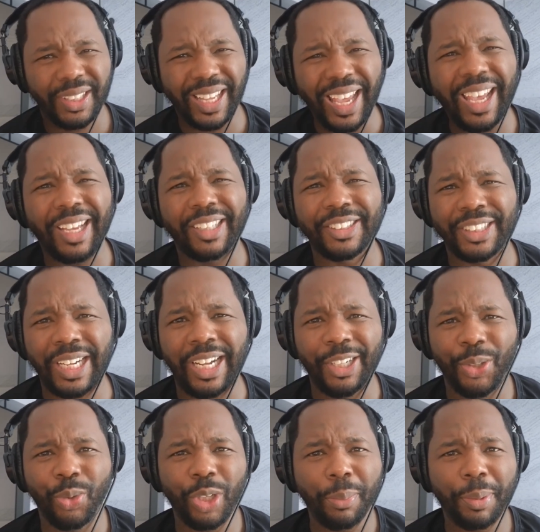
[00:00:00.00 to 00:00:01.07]
Yeah, John,
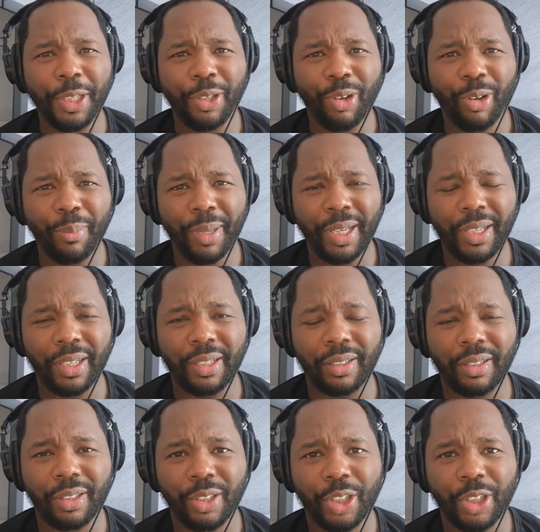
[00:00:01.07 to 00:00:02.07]
you want to be your own man.